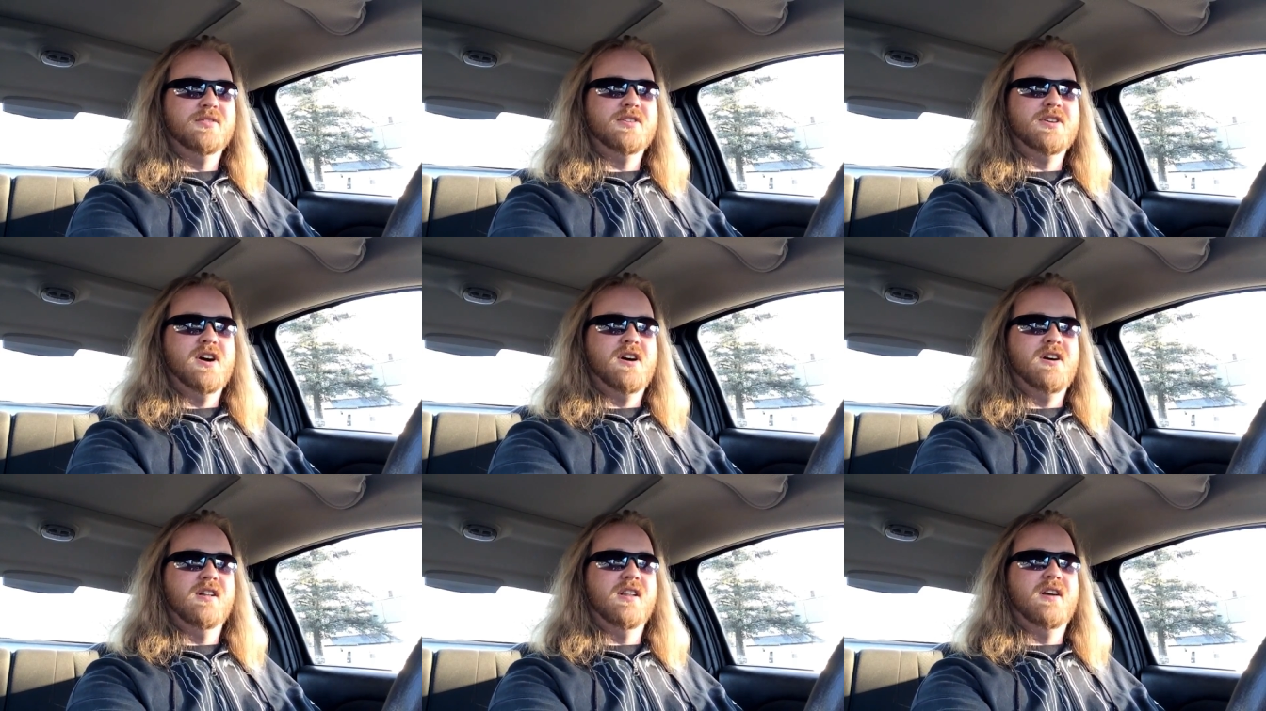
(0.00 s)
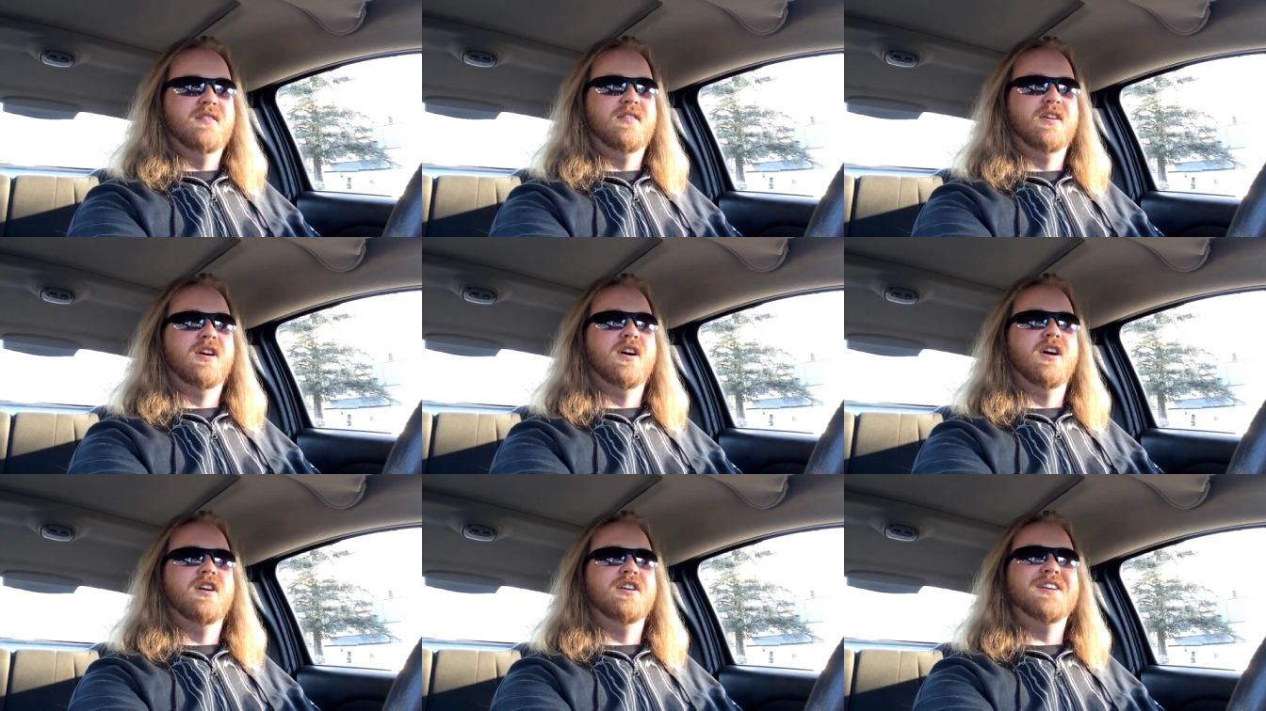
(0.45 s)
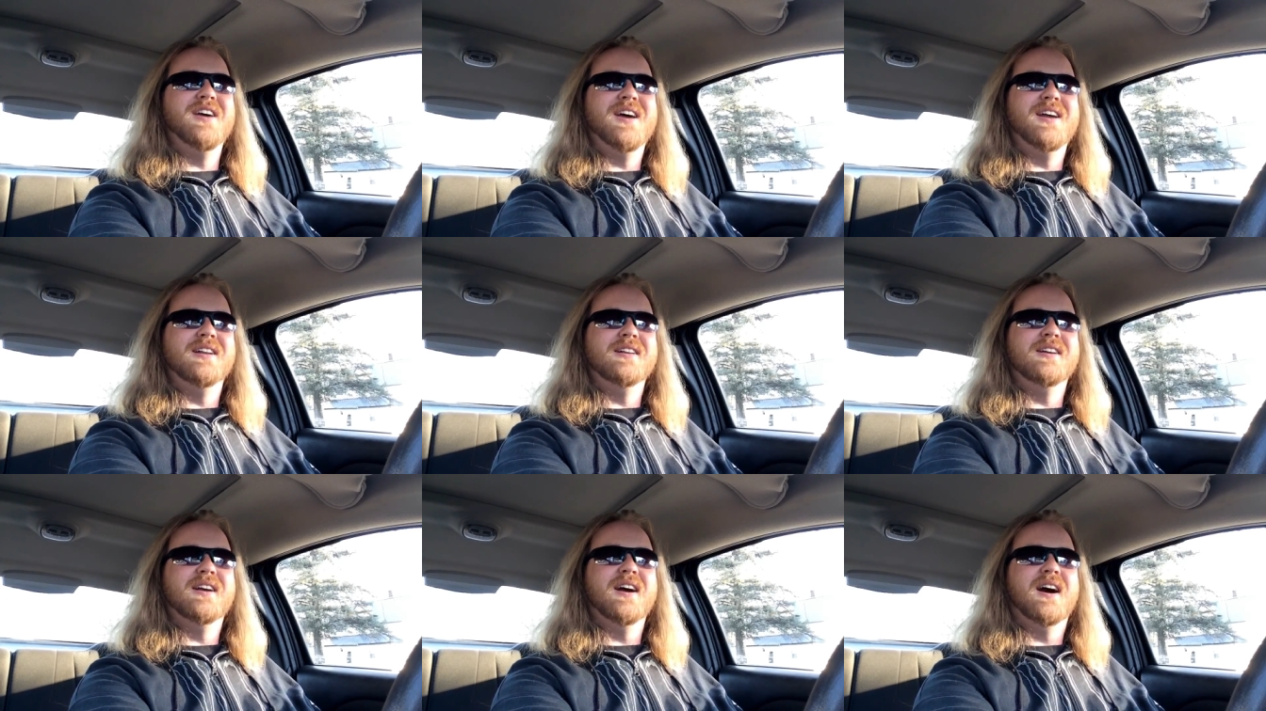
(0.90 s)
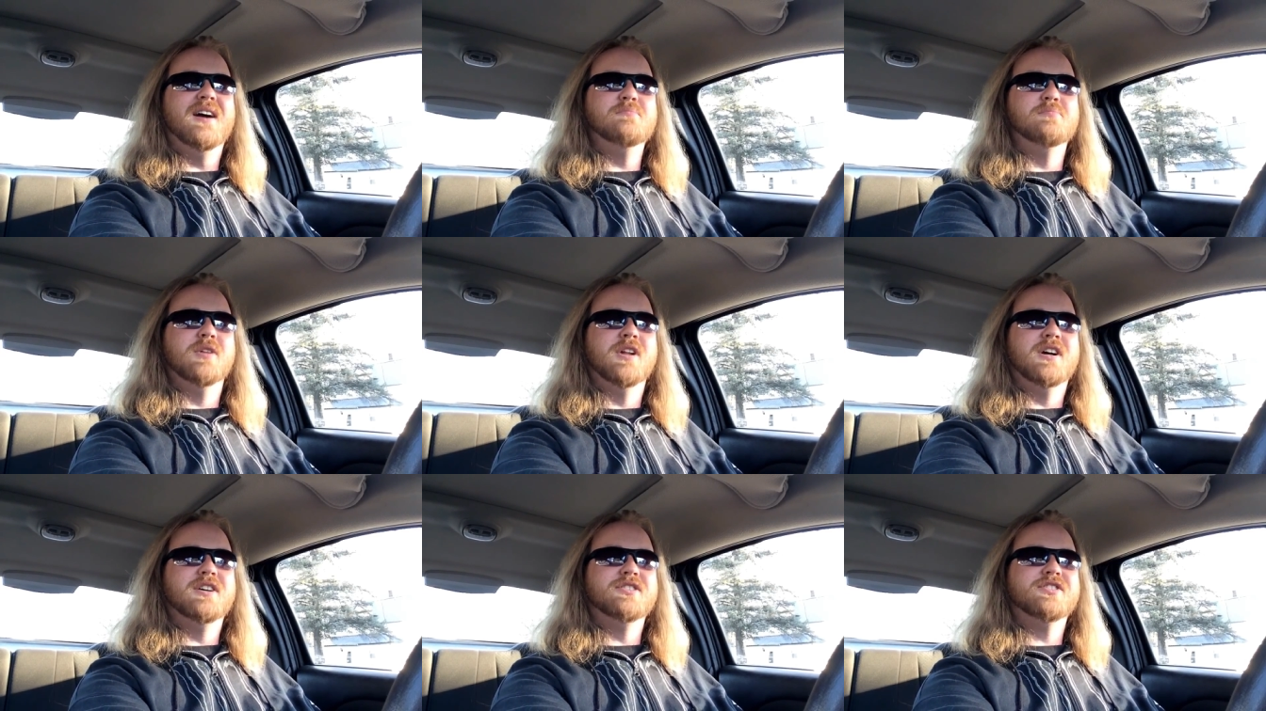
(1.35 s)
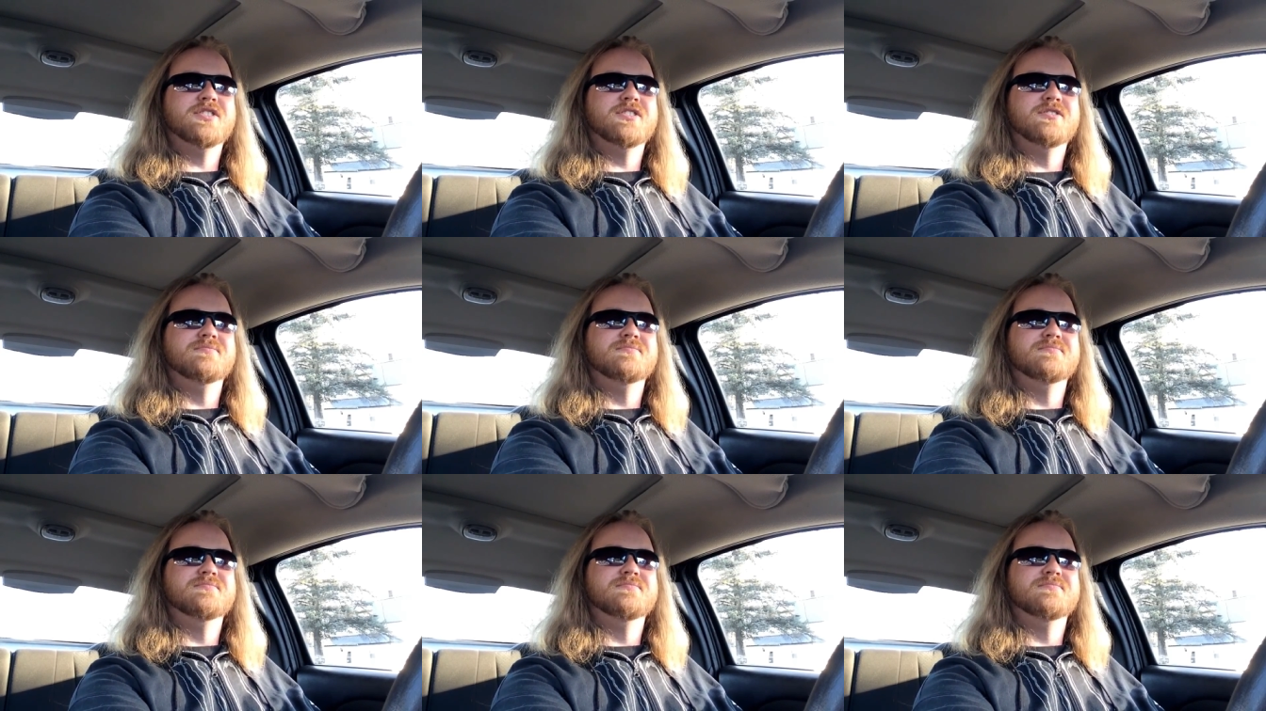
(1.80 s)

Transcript: Y'all have a good day and God bless.